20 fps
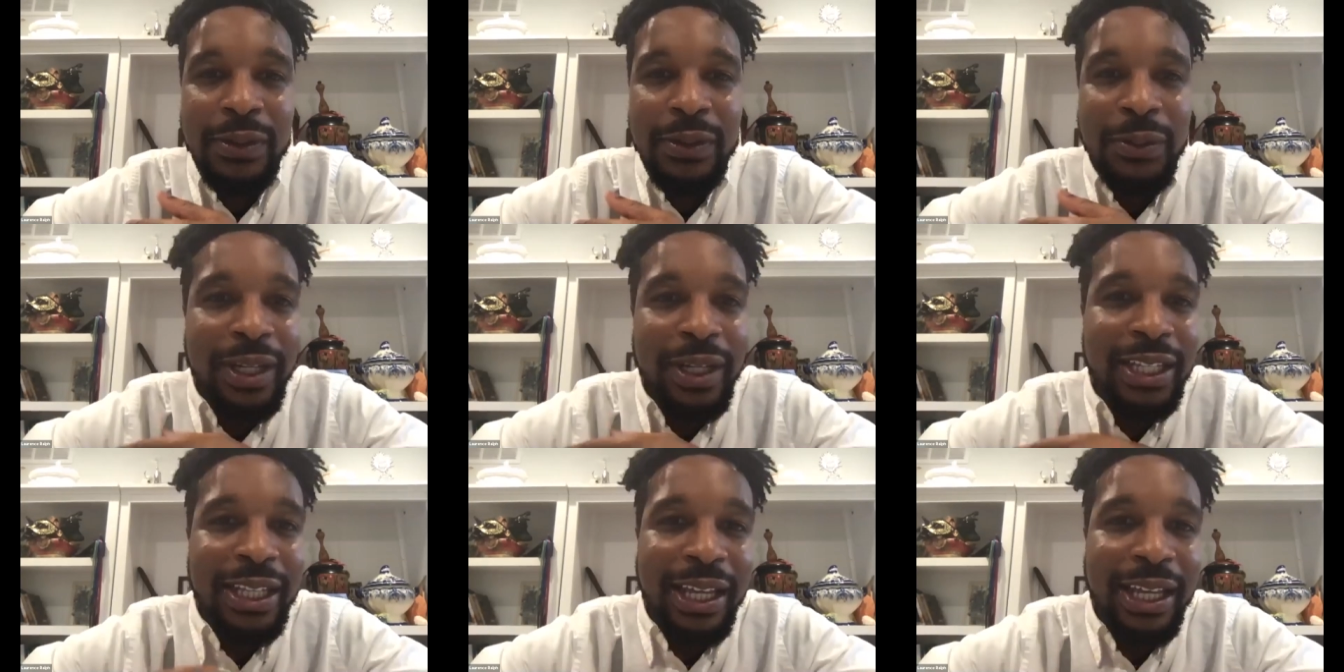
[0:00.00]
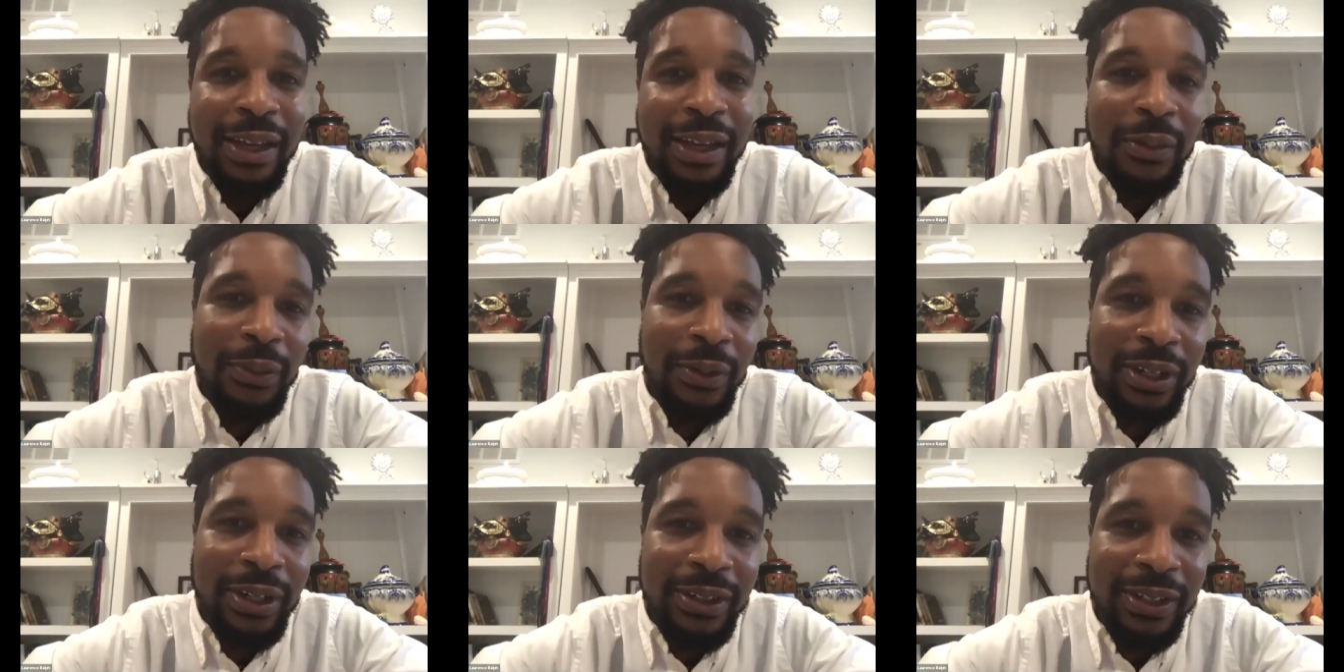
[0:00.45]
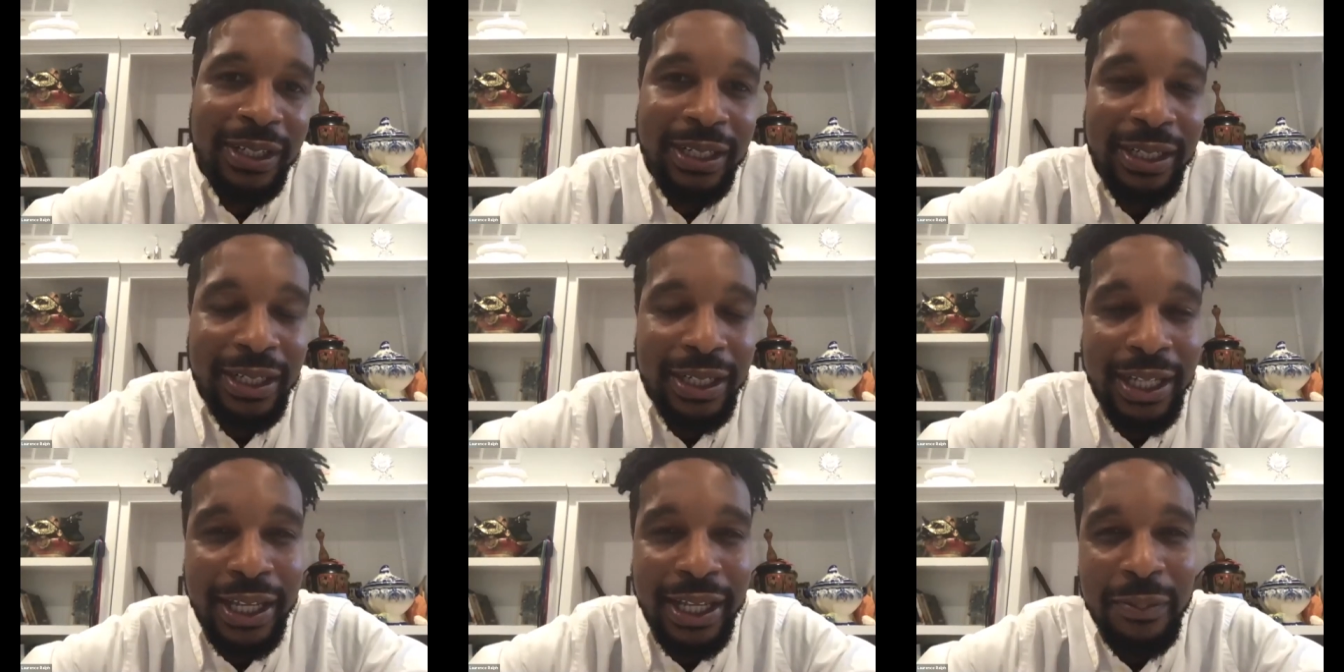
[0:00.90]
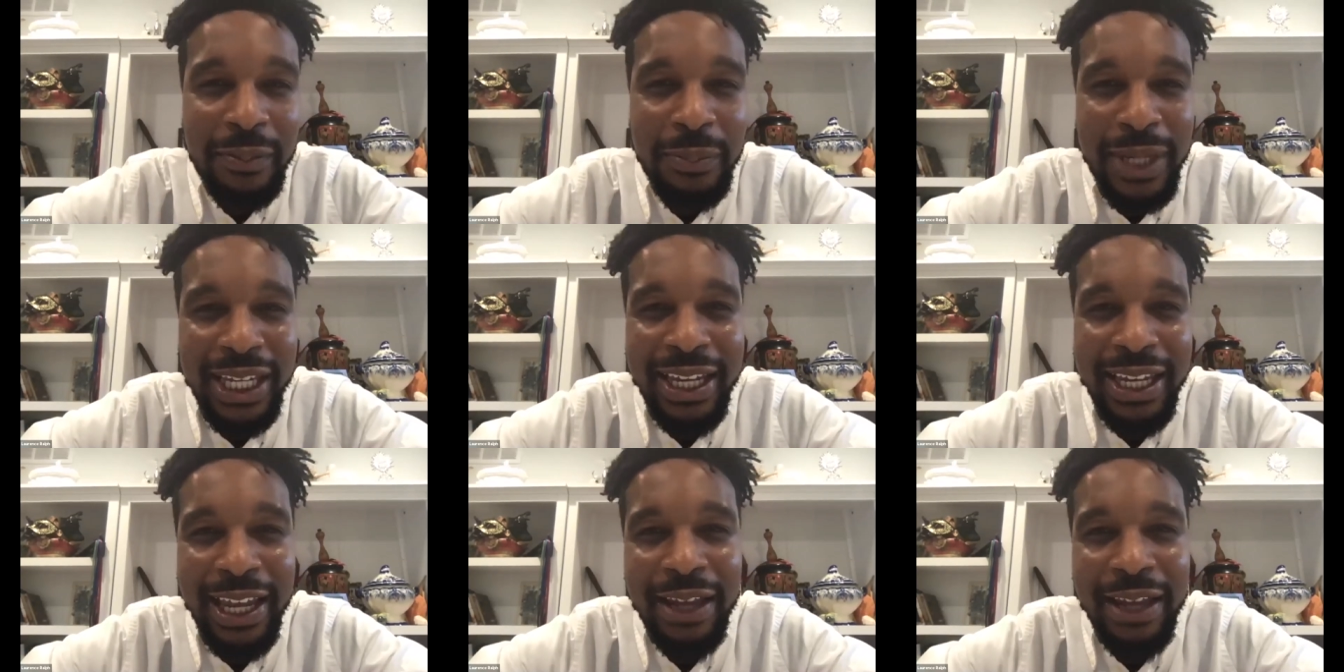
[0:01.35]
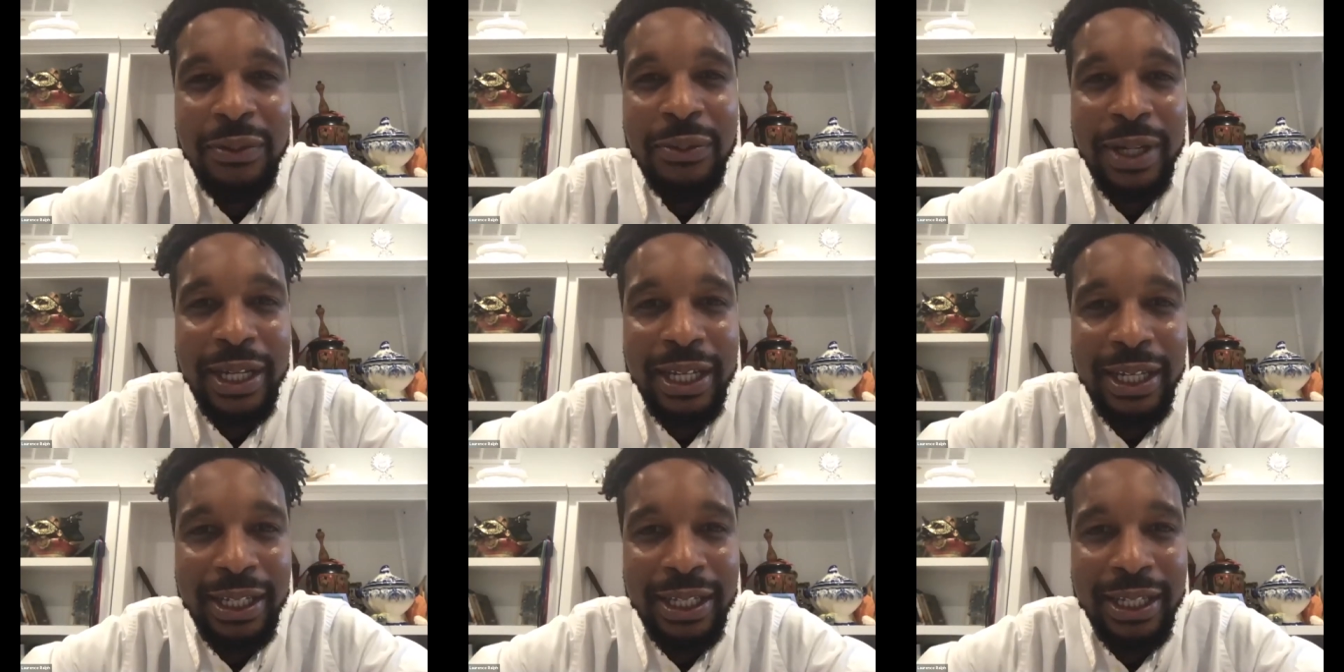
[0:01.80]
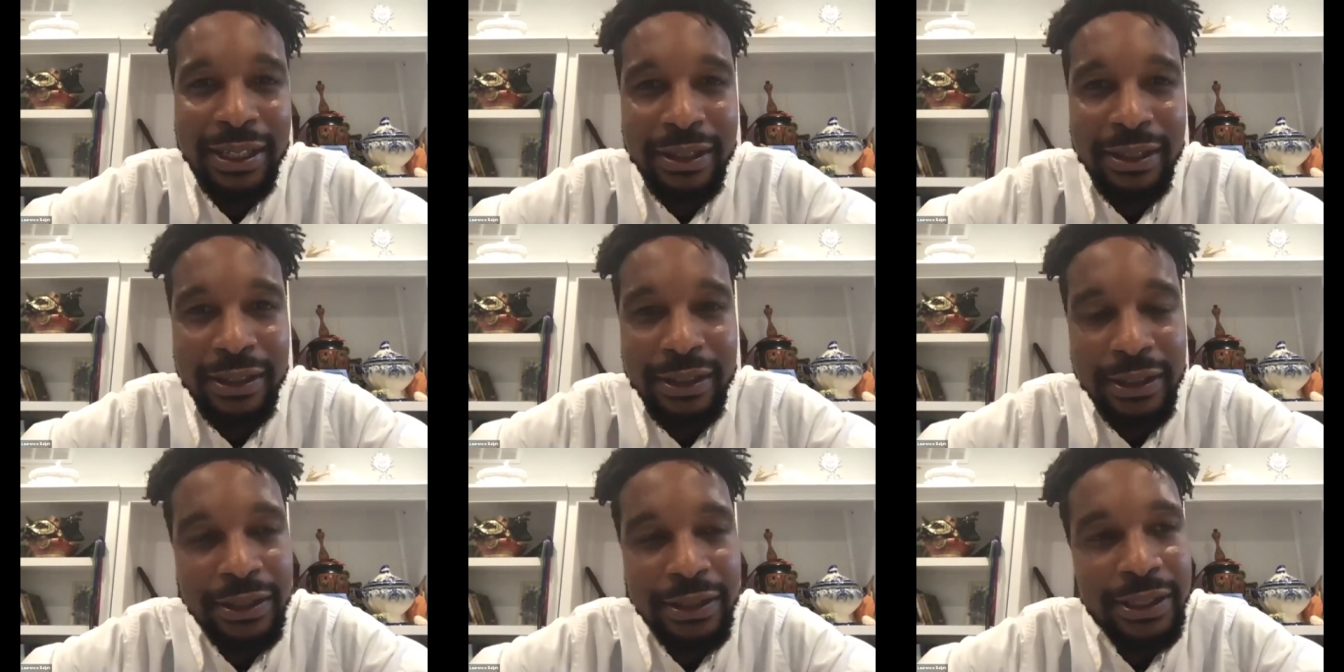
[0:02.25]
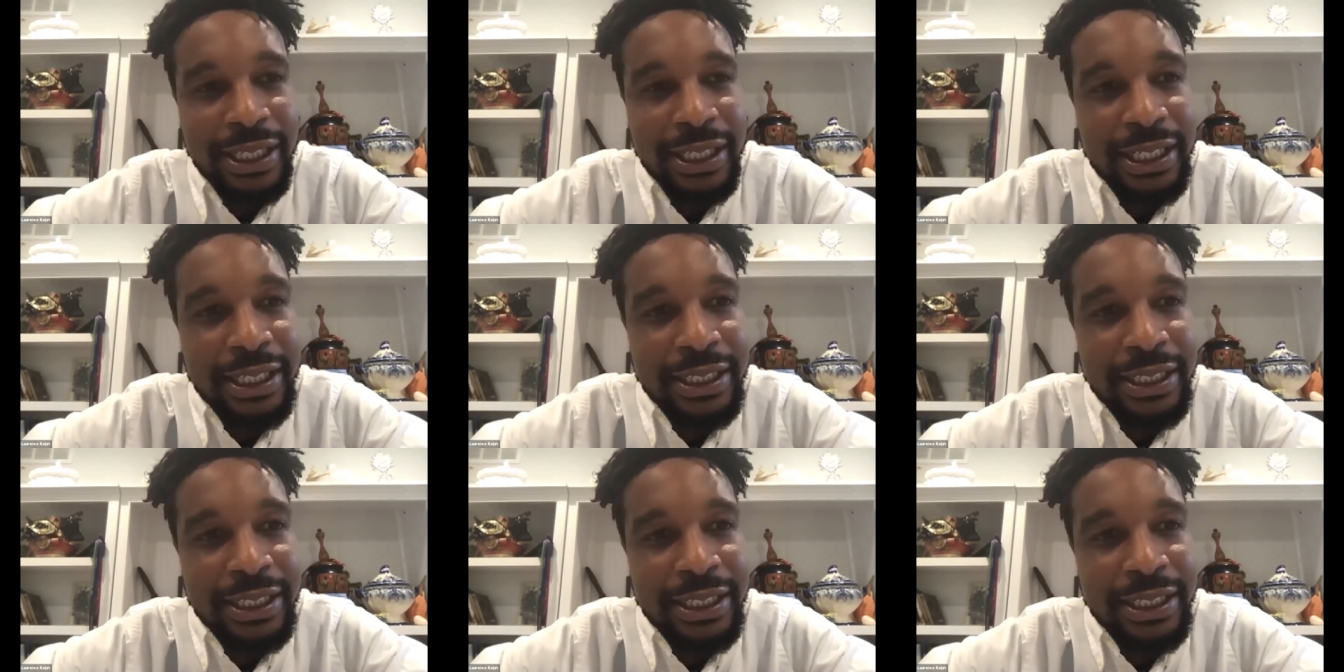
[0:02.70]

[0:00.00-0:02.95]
way that we're going to kind of make headway on the